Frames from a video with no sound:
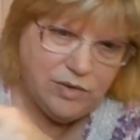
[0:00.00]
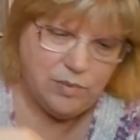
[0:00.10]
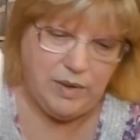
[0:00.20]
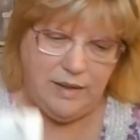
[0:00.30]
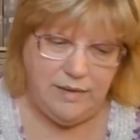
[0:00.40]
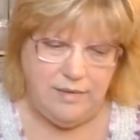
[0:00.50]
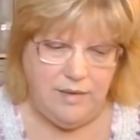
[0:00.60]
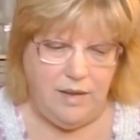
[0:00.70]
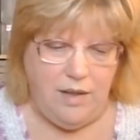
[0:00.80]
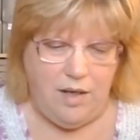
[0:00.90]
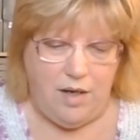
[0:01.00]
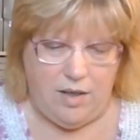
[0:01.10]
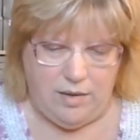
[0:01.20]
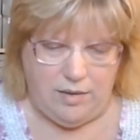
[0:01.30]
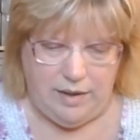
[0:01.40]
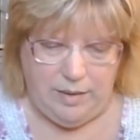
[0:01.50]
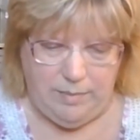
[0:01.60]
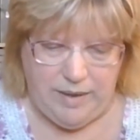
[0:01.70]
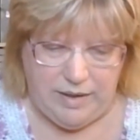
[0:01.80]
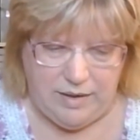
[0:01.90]
rings are a little
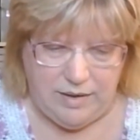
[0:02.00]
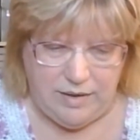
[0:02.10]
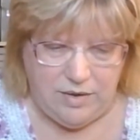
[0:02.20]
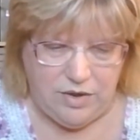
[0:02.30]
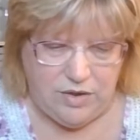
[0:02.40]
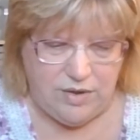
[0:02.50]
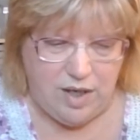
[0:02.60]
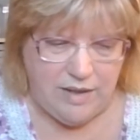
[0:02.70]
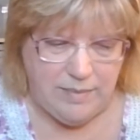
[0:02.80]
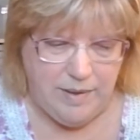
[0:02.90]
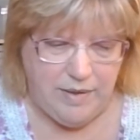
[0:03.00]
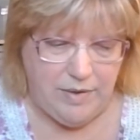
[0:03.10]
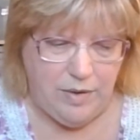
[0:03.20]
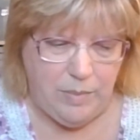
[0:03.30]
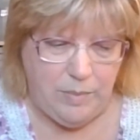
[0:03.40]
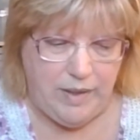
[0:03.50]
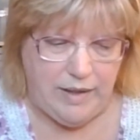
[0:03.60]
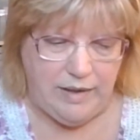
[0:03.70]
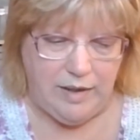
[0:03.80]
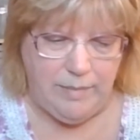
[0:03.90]
bit just caused by the hoop and
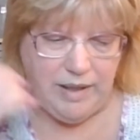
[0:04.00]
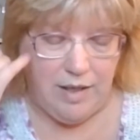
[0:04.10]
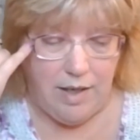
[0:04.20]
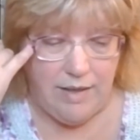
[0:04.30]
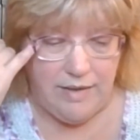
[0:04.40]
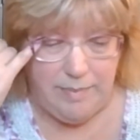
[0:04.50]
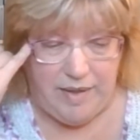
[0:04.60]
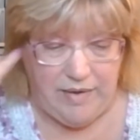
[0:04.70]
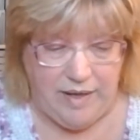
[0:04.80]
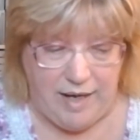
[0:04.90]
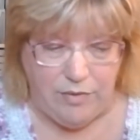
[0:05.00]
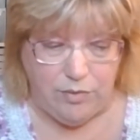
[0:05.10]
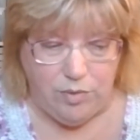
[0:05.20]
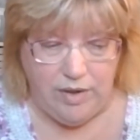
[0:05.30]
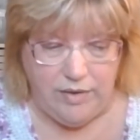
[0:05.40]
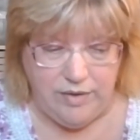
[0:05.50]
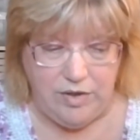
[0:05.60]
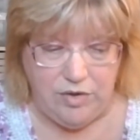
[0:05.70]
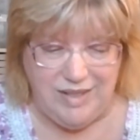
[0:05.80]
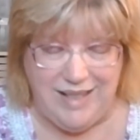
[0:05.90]
a little bit caused by the natural oils in
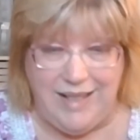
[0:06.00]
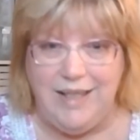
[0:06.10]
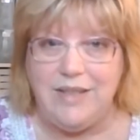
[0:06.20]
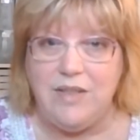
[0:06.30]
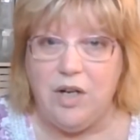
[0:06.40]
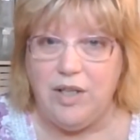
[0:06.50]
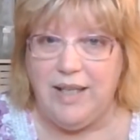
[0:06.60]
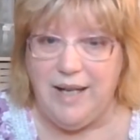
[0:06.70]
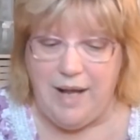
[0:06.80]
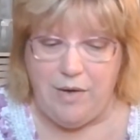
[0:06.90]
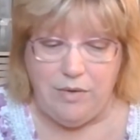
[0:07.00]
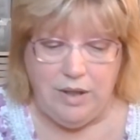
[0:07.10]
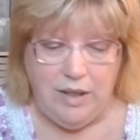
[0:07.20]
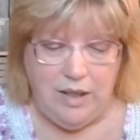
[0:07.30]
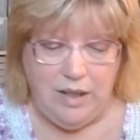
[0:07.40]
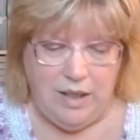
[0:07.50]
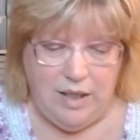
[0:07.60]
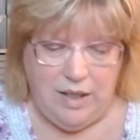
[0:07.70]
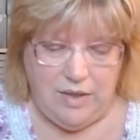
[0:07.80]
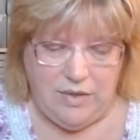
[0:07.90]
your skin, and it's hard to get out.
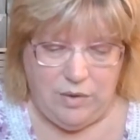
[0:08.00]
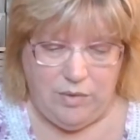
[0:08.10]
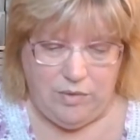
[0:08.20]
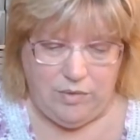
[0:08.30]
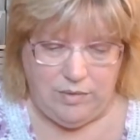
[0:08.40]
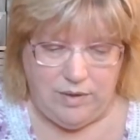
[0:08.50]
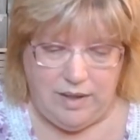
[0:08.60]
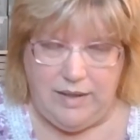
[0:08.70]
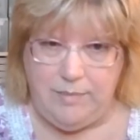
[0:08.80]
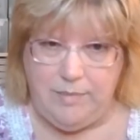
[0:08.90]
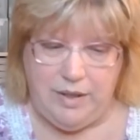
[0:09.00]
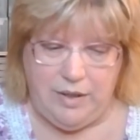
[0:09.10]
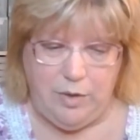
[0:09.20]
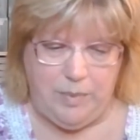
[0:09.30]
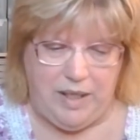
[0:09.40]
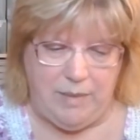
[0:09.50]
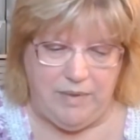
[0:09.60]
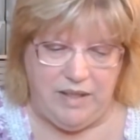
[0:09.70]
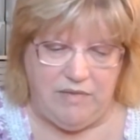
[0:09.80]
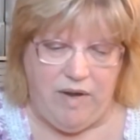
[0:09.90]
So I didn't put it in a hoop again,
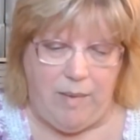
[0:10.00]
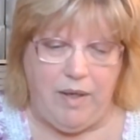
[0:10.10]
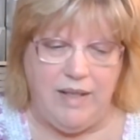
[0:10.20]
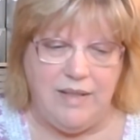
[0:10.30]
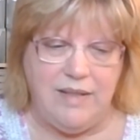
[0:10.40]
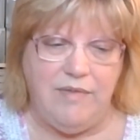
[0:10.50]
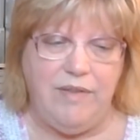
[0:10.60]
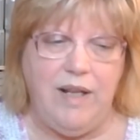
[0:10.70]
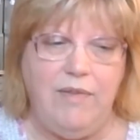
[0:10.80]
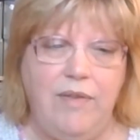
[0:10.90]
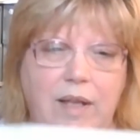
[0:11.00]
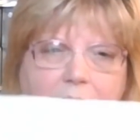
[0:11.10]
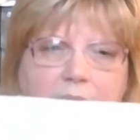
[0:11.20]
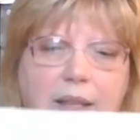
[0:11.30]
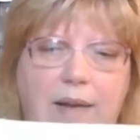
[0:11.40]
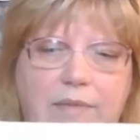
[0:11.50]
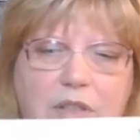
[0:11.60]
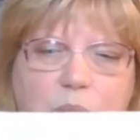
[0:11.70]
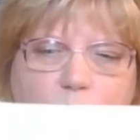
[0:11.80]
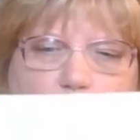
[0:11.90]
but this fabric is stiff enough that I've
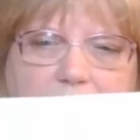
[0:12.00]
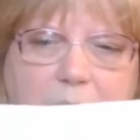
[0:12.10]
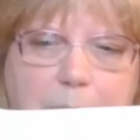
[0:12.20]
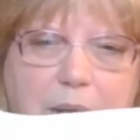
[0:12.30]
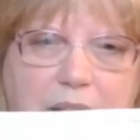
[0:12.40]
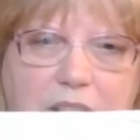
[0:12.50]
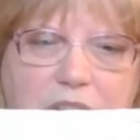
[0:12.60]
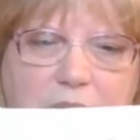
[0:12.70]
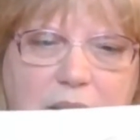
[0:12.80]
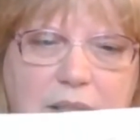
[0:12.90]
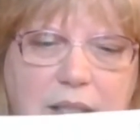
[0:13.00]
just rolled it up on each end,